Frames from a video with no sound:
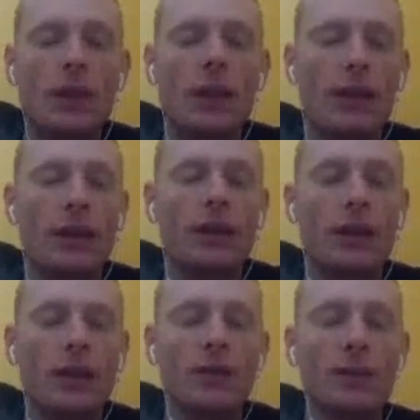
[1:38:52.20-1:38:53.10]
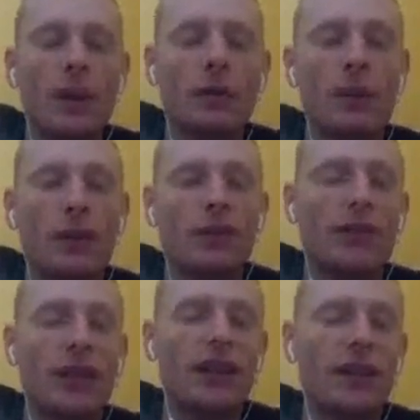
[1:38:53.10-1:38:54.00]
And each of her body parts
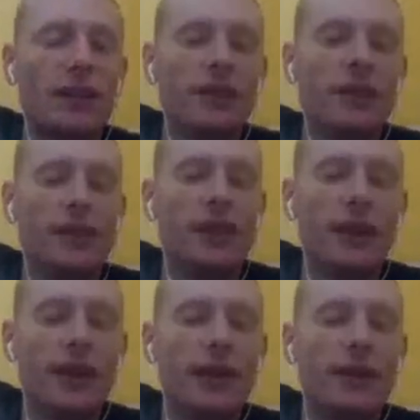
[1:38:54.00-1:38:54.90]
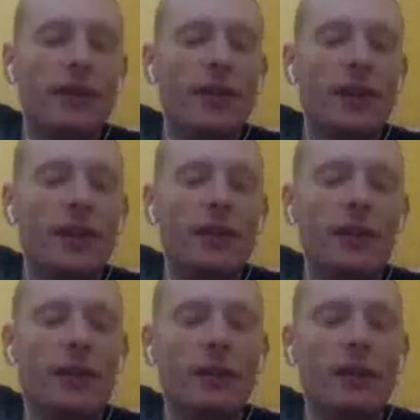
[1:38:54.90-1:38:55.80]
attack, the head, the feet, and
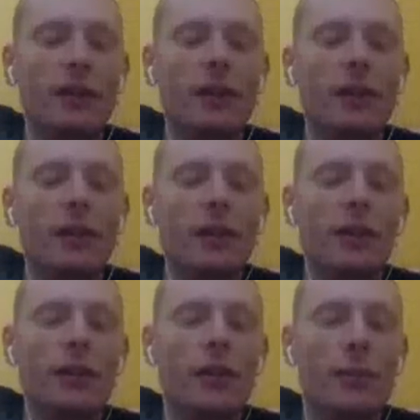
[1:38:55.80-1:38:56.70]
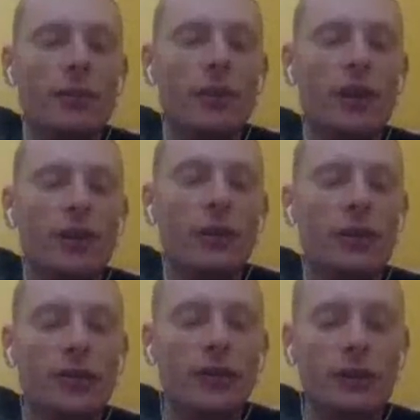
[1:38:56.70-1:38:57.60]
the and the arms or
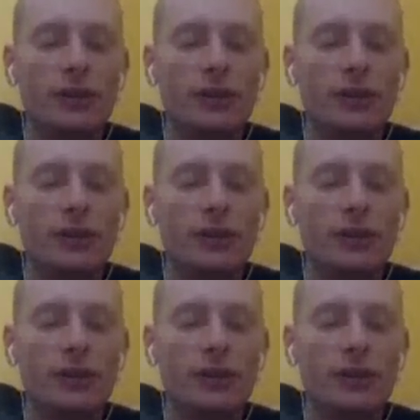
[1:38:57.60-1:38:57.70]
tentacles.